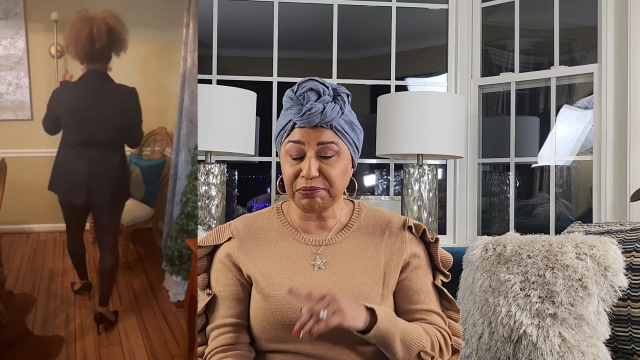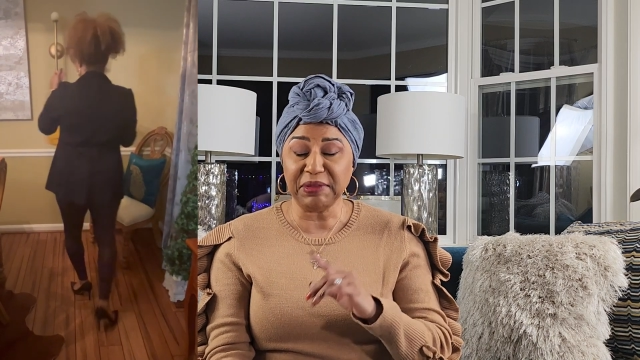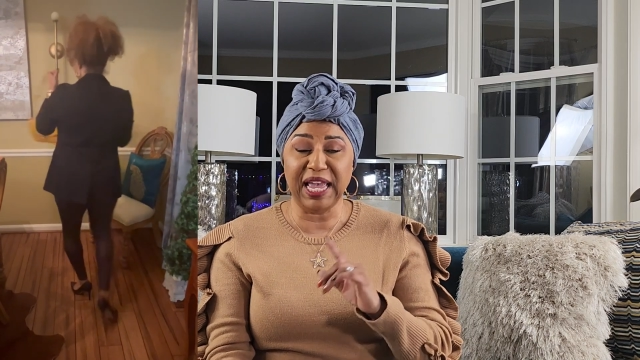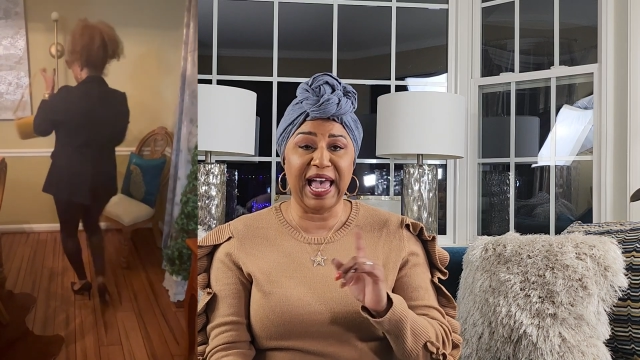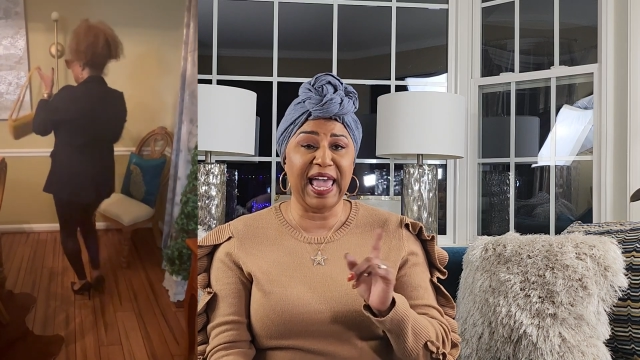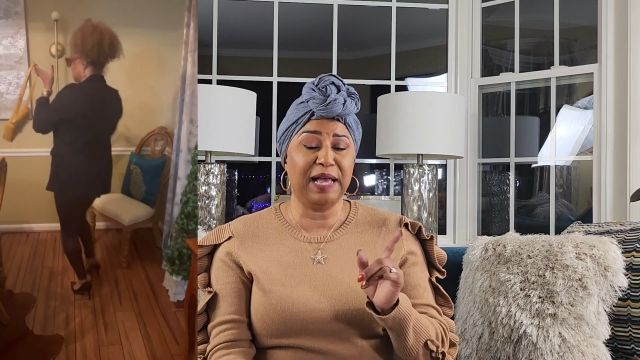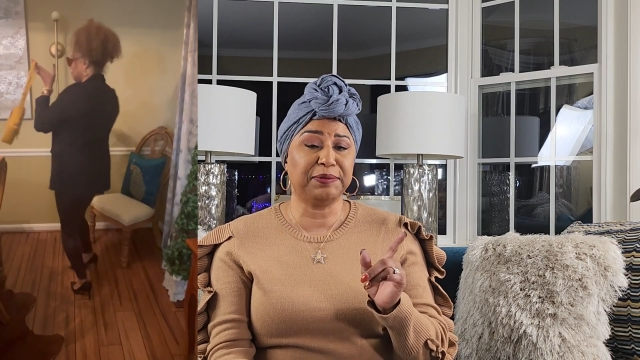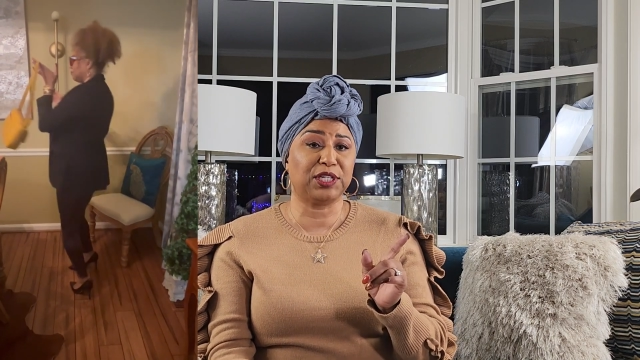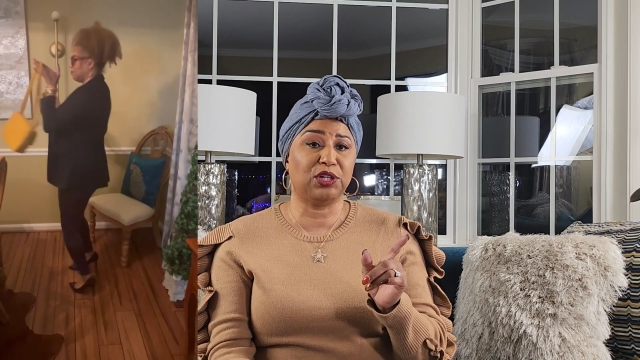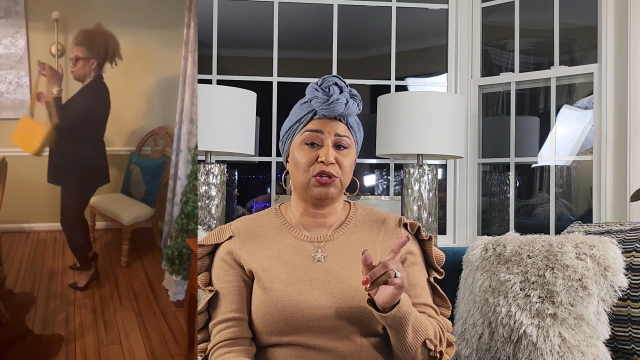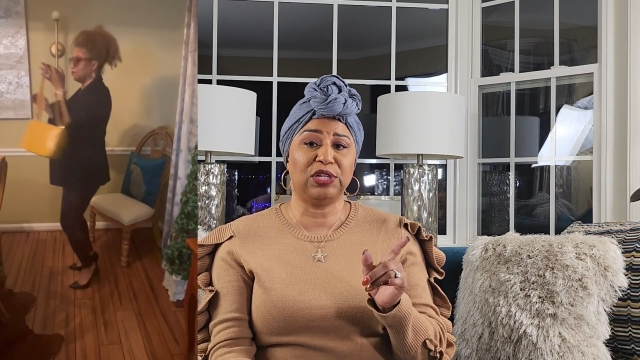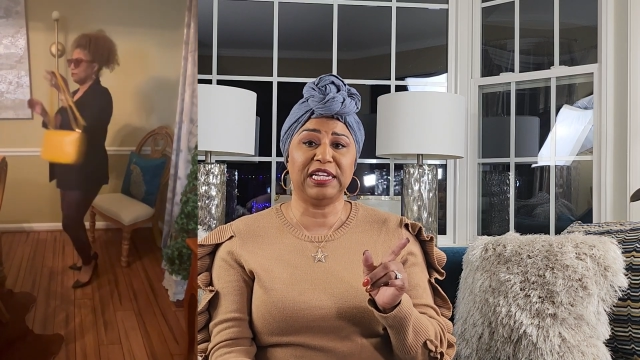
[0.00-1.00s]
I
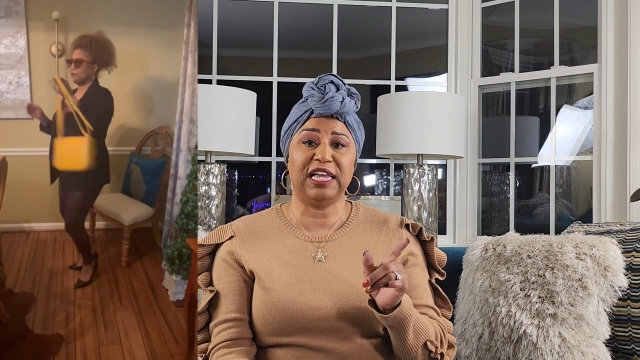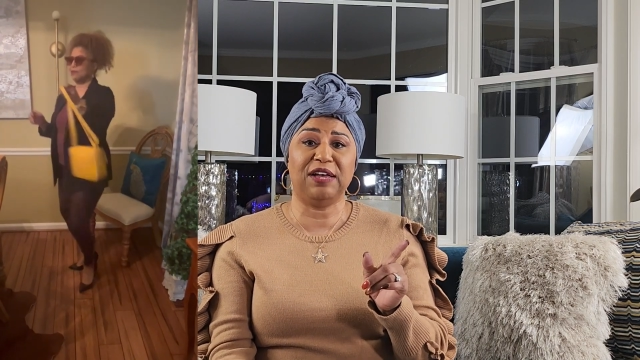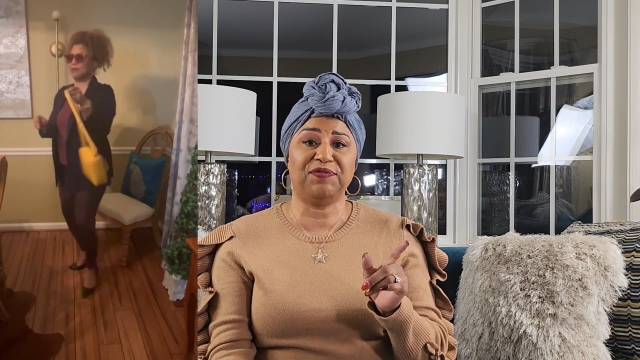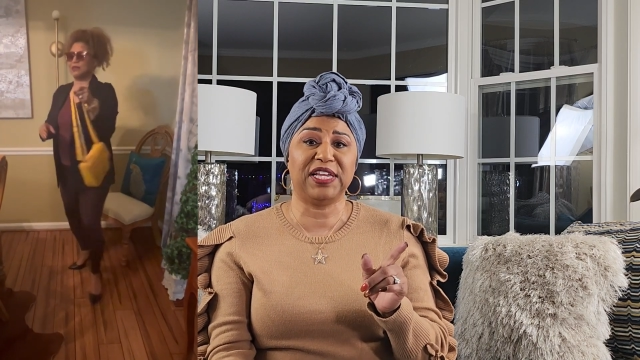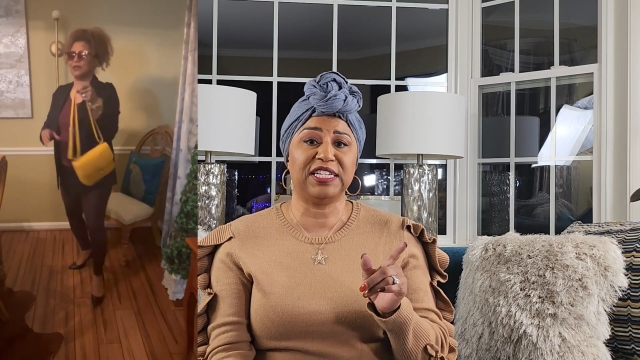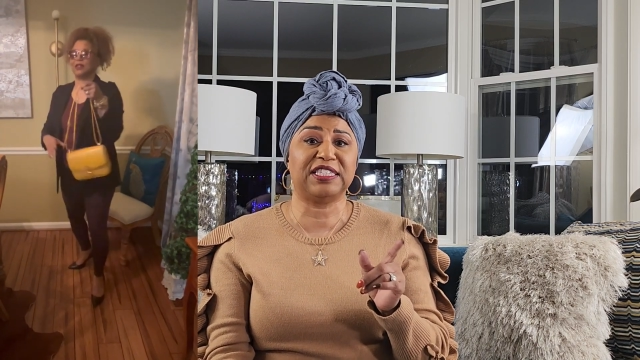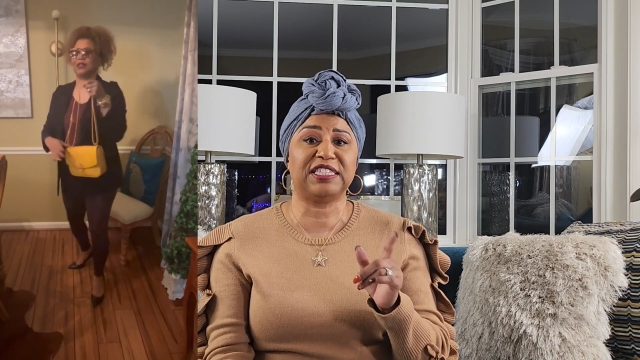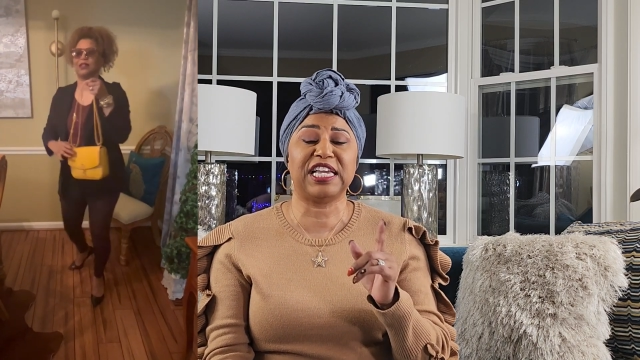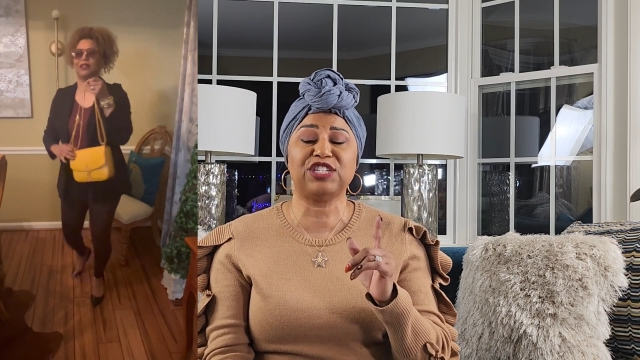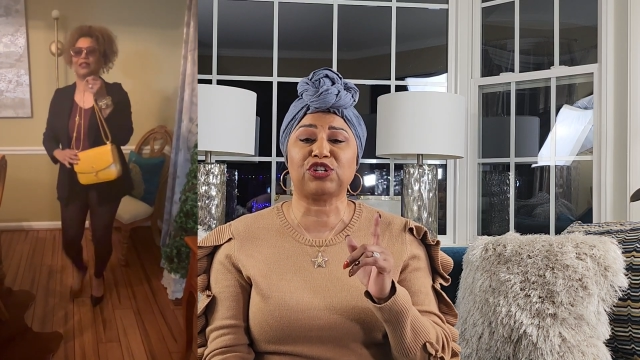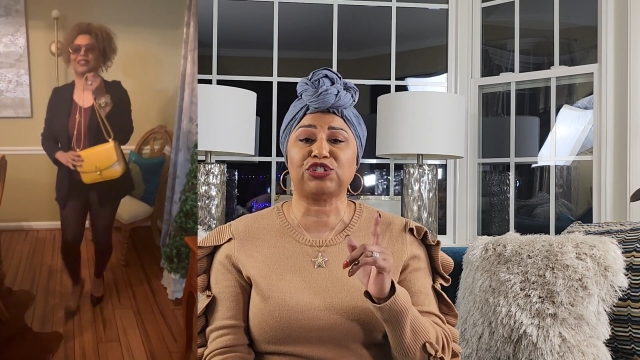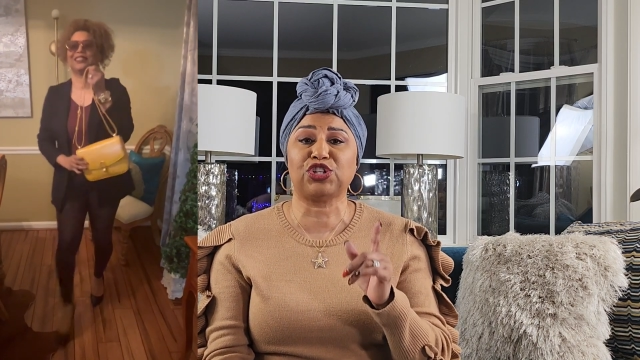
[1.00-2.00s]
absolutely love these.
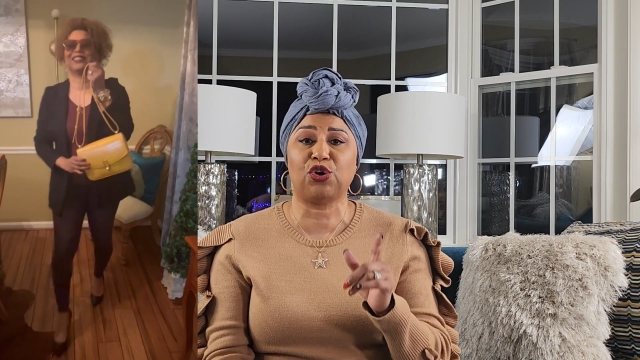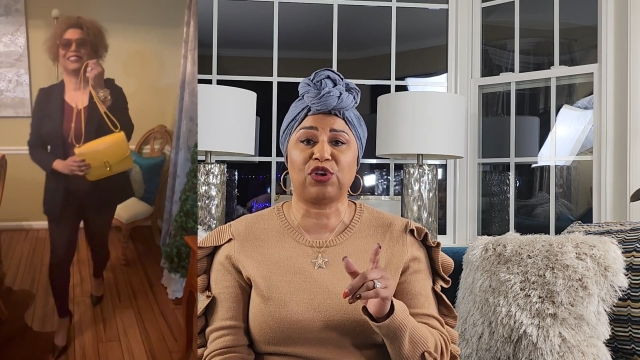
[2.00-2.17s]
These are so